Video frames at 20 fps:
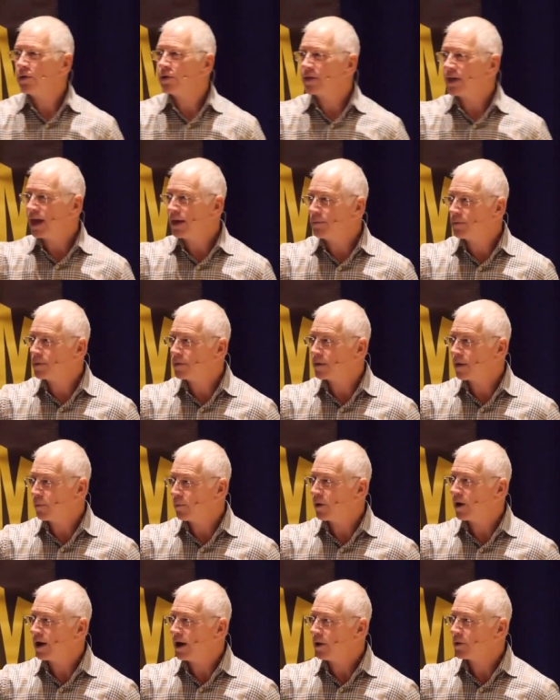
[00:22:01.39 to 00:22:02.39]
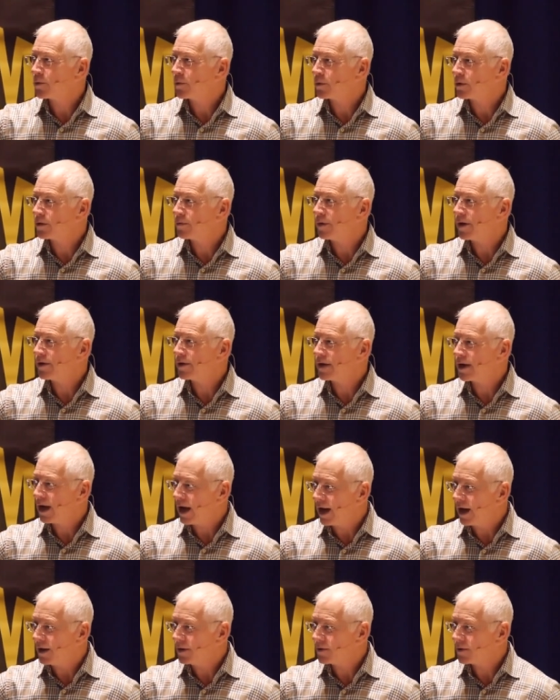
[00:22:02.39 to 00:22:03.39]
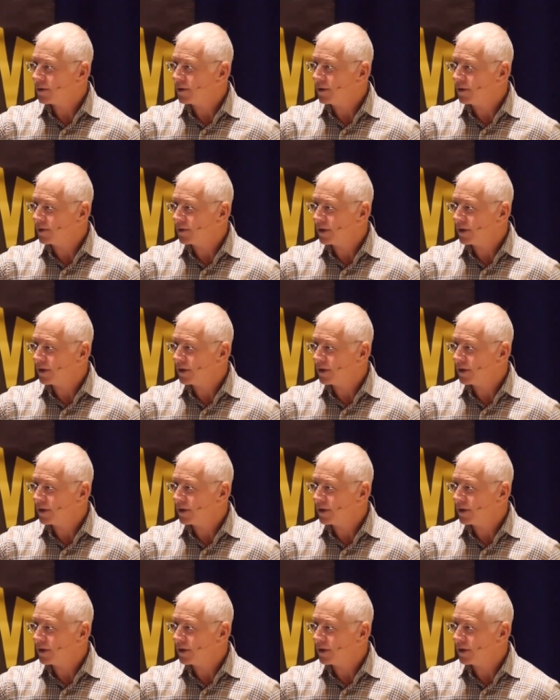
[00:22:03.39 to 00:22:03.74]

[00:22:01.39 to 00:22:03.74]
the same somewhere else with some other guys, you